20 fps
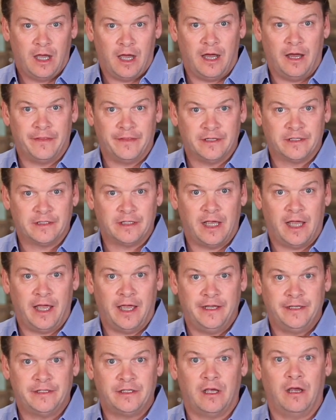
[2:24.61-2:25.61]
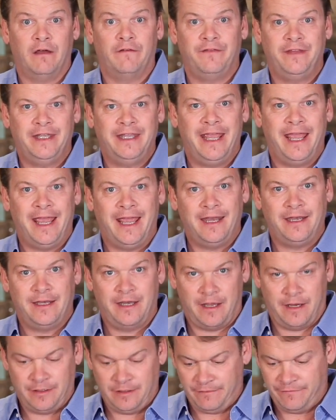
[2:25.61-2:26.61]
on the sides of the
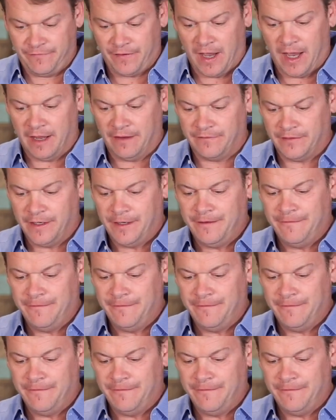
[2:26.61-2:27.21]
N95.